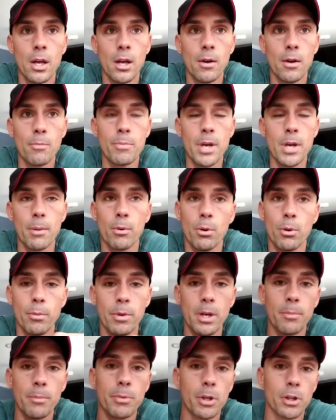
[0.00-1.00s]
be able to
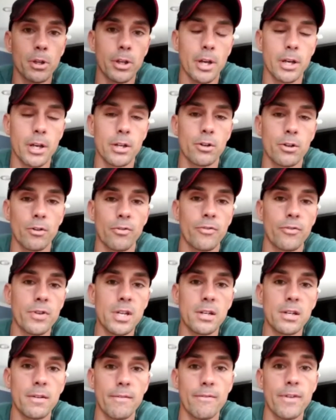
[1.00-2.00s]
manipulate your
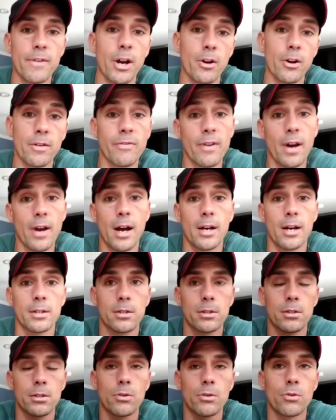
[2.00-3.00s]
feet very
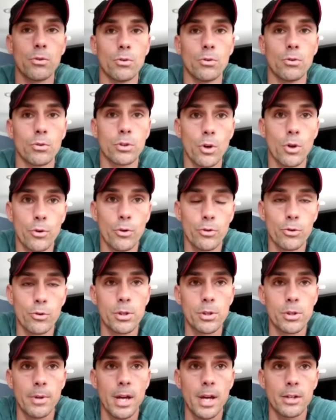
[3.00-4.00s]
fast to go through
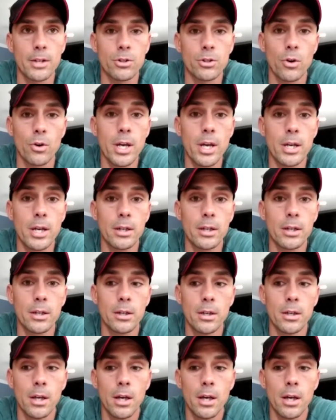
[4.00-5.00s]
some of that terrain
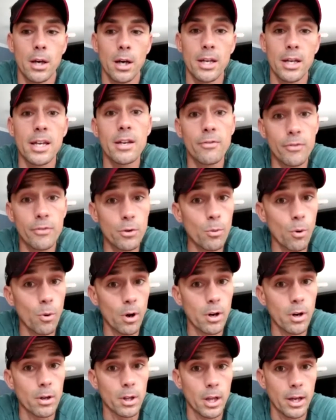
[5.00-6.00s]
if you
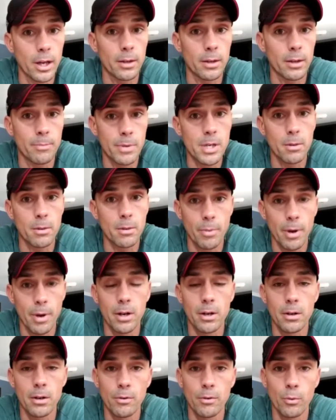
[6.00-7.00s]
want to like be
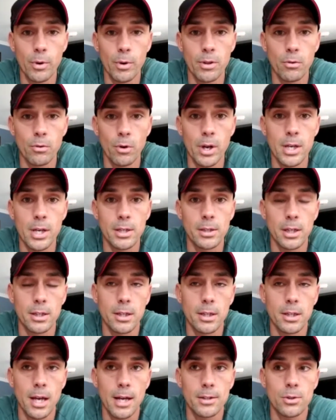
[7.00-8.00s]
competitive and win the race. Like
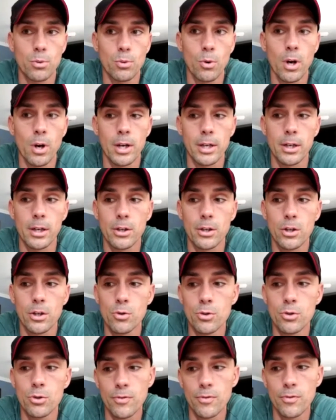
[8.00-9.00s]
that's where I get a
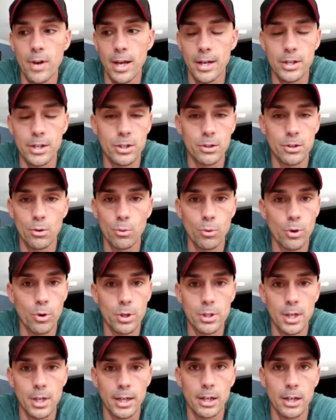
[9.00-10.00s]
huge advantage in the
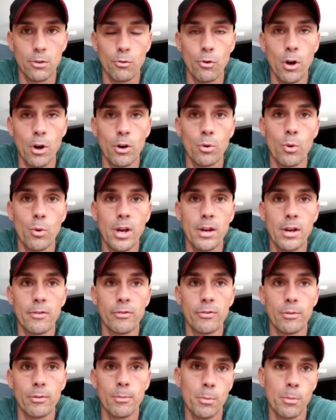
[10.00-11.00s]
woods. I can run away
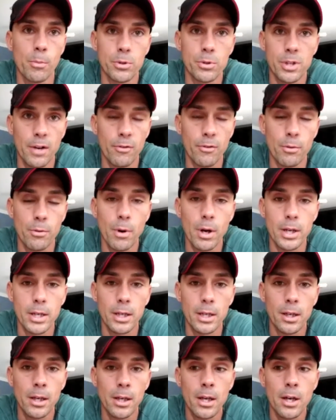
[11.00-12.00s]
from almost
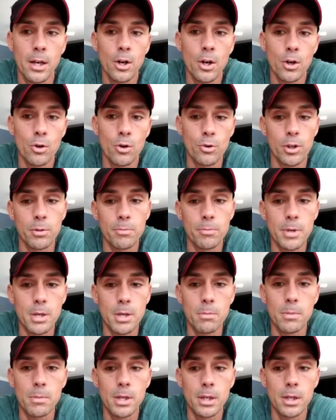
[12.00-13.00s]
everybody who can
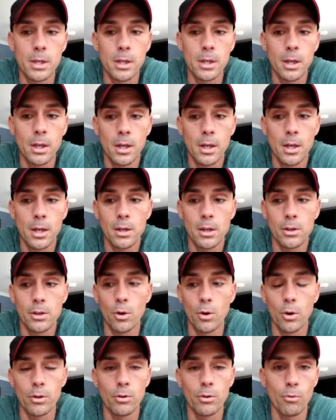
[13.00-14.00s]
beat me,
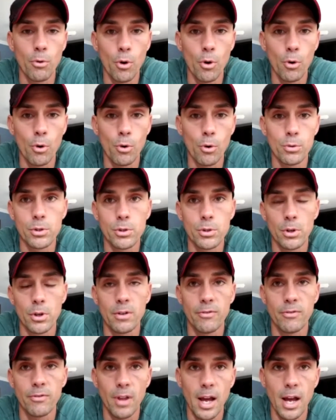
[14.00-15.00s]
on the roads or in a
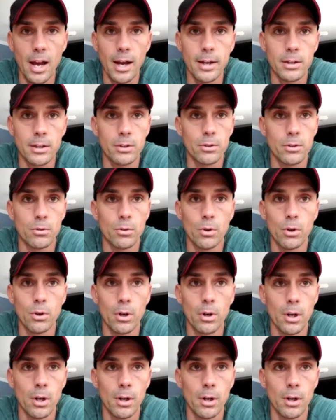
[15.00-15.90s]
flat or